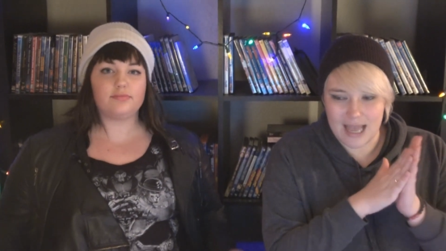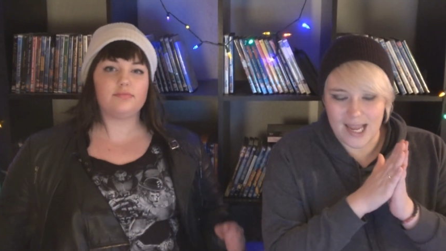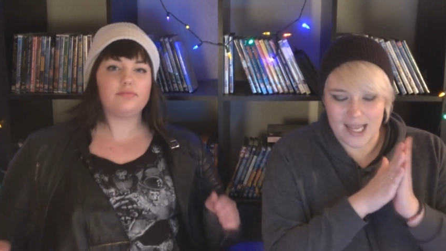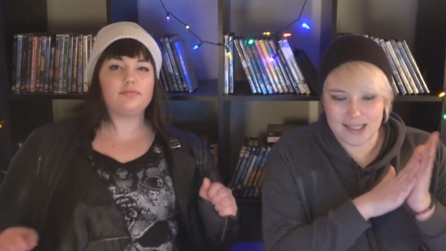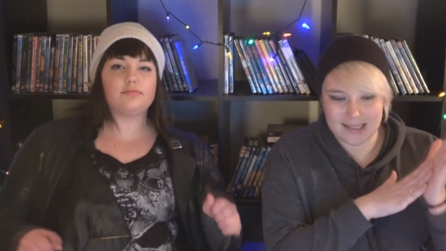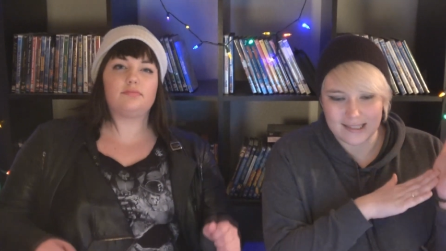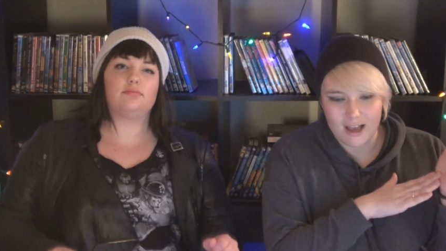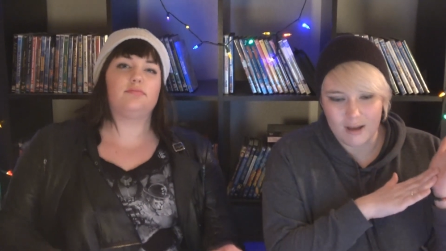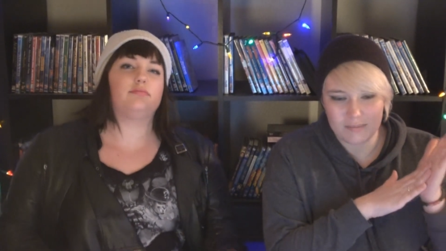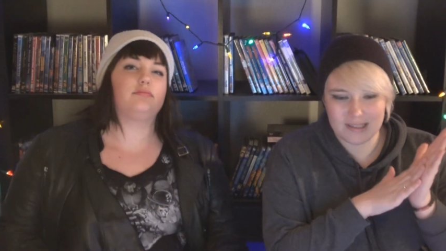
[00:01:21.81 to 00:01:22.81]
Speaker 1: I had
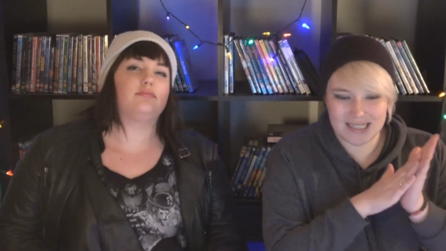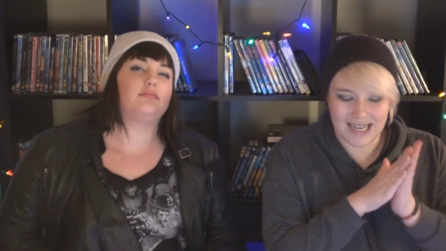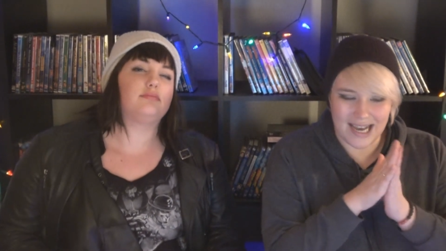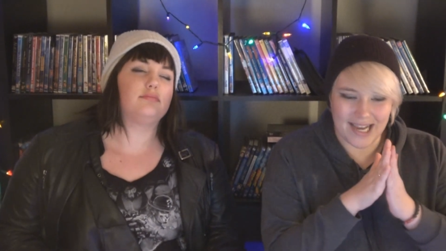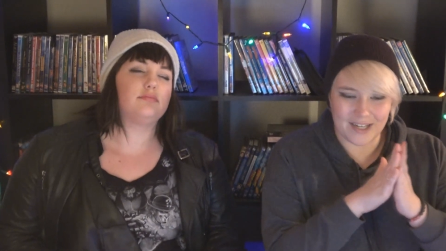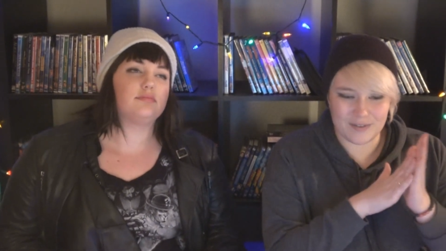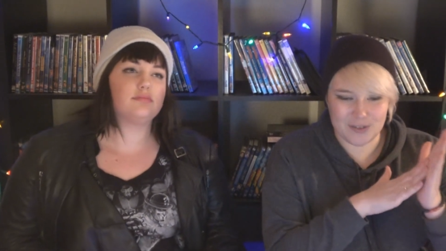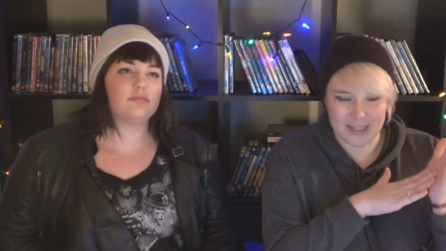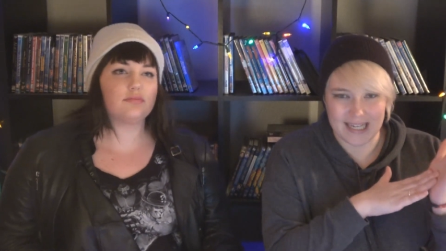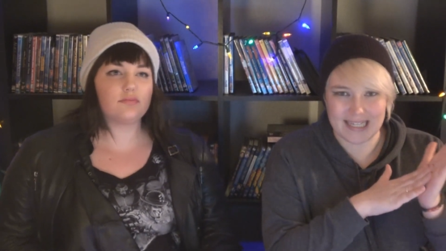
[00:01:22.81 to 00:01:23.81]
some kind
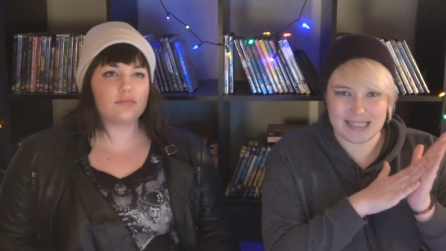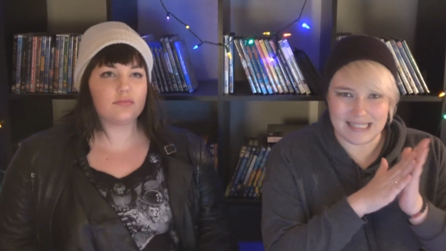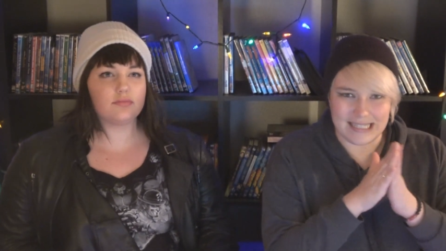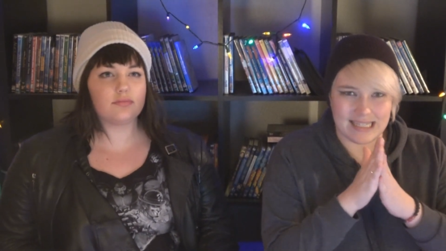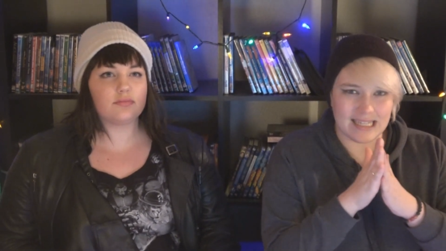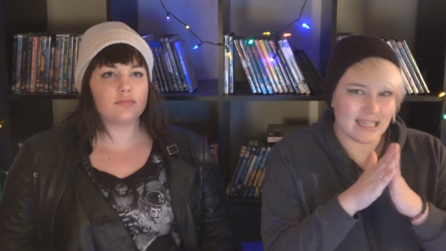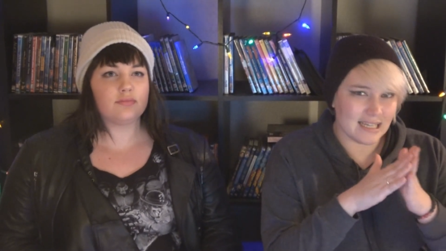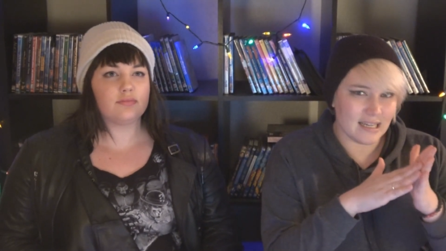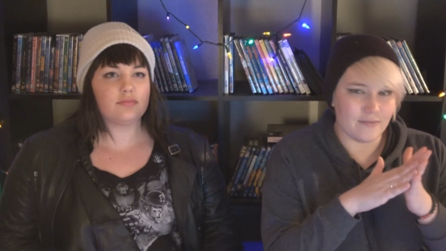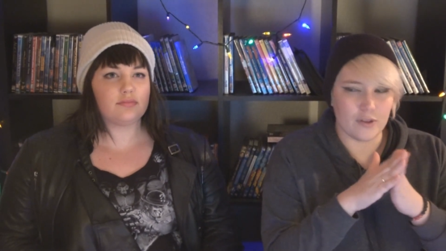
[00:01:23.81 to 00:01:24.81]
of an
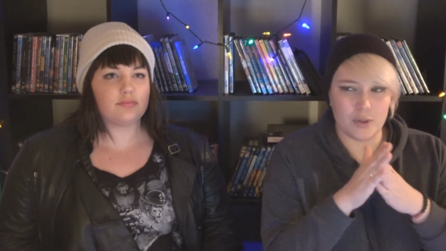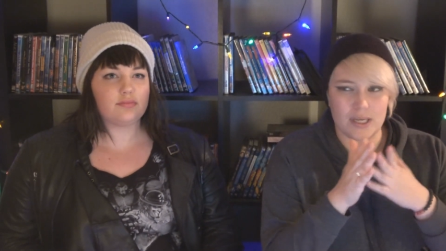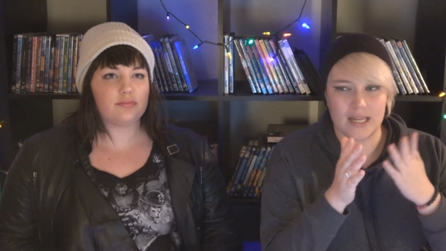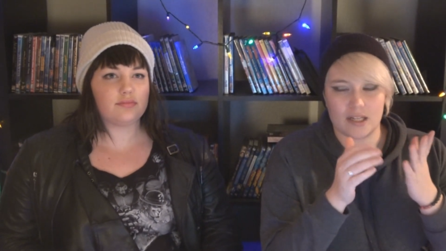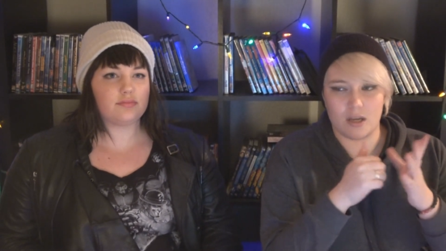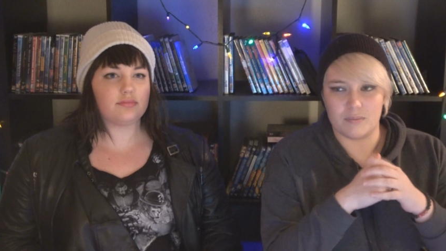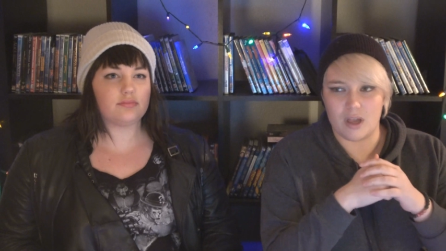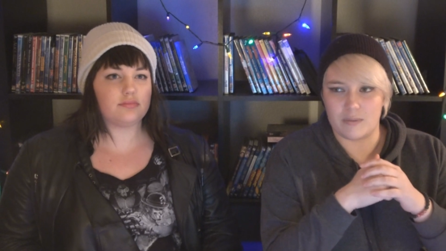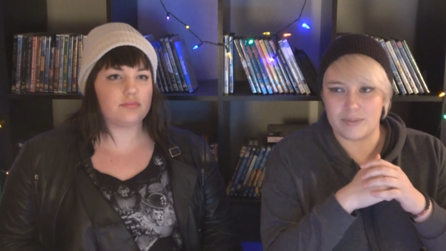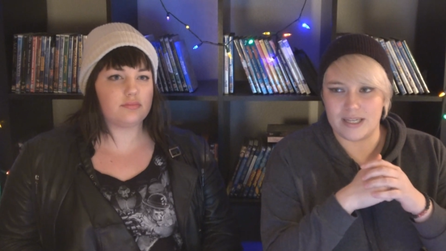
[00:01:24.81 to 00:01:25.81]
idea, even though it ended up
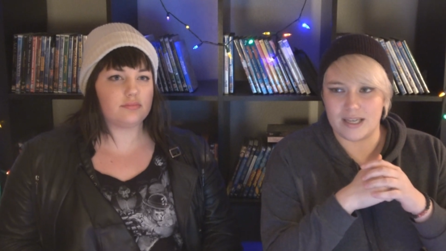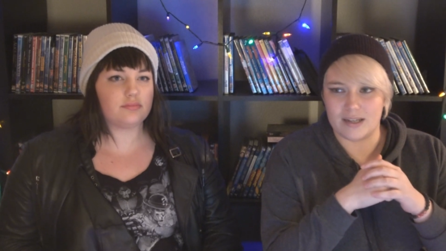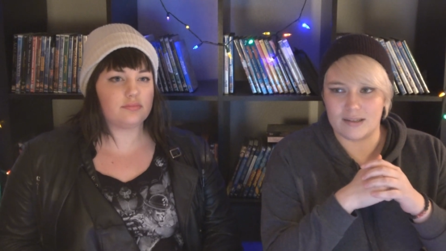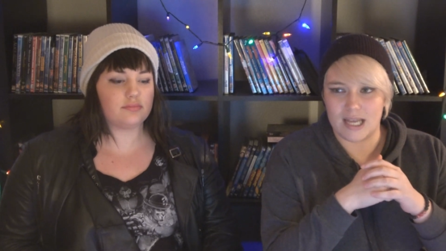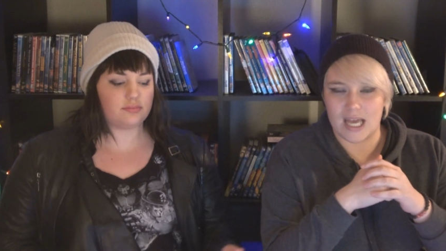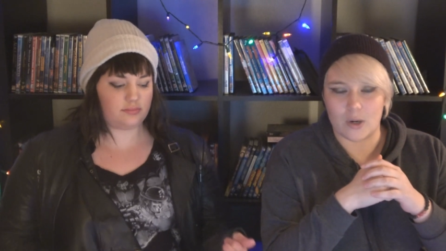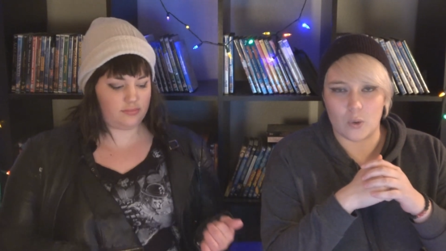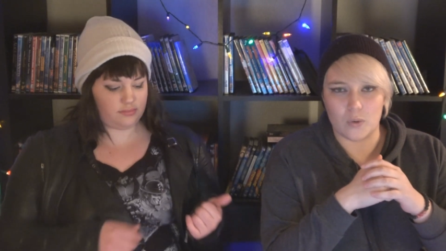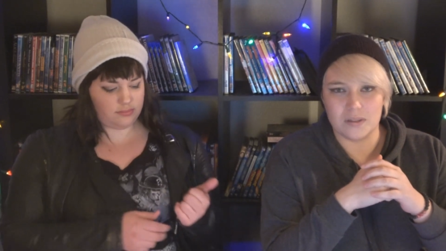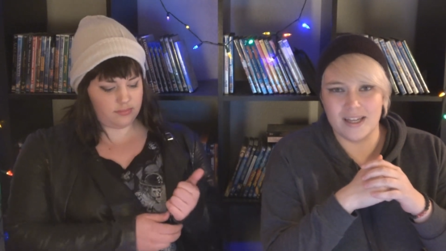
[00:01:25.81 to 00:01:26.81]
not being it at
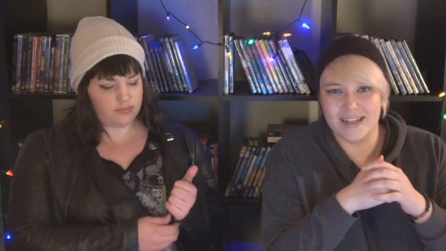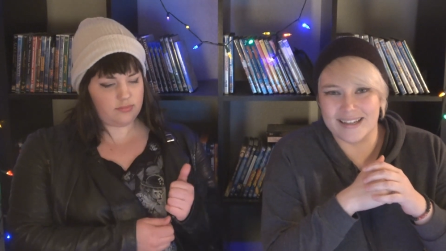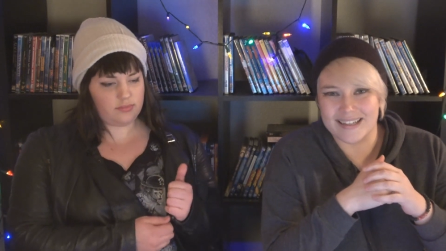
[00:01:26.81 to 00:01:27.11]
all.